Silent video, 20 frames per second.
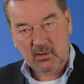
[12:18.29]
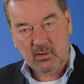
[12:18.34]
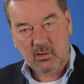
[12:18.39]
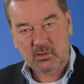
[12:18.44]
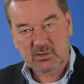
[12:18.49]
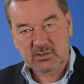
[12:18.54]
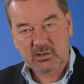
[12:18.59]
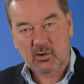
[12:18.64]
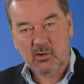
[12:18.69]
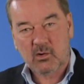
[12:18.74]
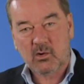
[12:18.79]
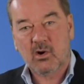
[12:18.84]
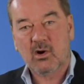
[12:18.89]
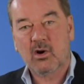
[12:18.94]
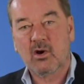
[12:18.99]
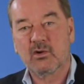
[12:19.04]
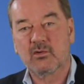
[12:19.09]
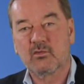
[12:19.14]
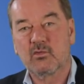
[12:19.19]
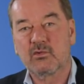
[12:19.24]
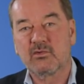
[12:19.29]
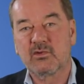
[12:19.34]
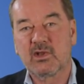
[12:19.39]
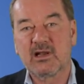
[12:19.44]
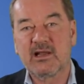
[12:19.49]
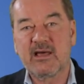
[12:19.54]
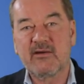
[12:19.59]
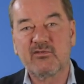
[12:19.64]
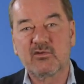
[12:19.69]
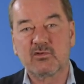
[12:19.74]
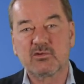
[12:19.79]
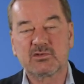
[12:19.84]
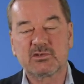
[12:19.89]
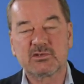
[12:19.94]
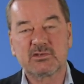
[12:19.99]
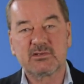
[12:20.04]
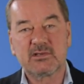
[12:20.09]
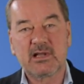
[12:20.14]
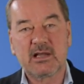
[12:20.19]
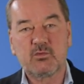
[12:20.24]
also on the
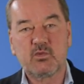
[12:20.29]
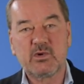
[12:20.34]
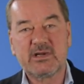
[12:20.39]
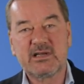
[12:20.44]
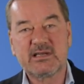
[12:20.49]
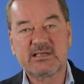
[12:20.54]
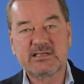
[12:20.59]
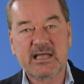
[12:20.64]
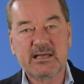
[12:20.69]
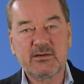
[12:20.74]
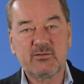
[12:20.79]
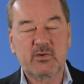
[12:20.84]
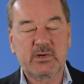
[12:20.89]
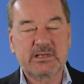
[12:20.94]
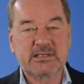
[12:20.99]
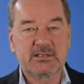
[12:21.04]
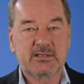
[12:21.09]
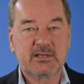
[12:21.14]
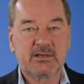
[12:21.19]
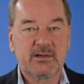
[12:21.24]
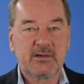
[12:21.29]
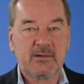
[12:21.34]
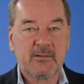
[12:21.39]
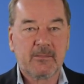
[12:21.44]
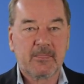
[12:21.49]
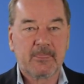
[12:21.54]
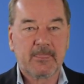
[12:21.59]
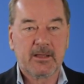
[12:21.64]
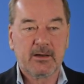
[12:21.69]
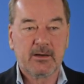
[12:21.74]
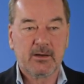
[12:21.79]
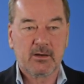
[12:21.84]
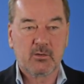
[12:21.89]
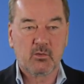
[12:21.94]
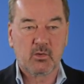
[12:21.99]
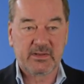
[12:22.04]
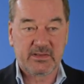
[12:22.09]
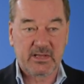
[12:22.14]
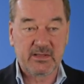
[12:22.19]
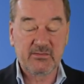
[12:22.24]
levels that we distinguished
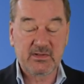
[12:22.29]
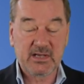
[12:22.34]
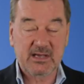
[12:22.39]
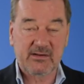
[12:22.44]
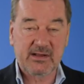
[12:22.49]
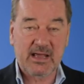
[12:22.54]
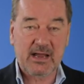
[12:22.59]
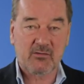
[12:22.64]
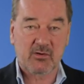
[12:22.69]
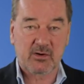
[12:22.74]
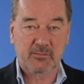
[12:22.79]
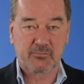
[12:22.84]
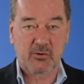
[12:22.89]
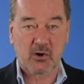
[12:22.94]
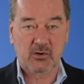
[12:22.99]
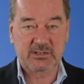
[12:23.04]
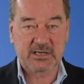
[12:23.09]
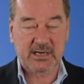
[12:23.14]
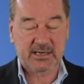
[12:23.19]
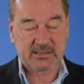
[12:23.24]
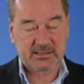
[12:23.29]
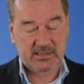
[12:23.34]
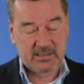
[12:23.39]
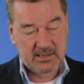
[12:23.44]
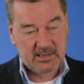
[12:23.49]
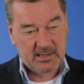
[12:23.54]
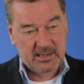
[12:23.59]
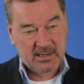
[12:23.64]
within the InHerit project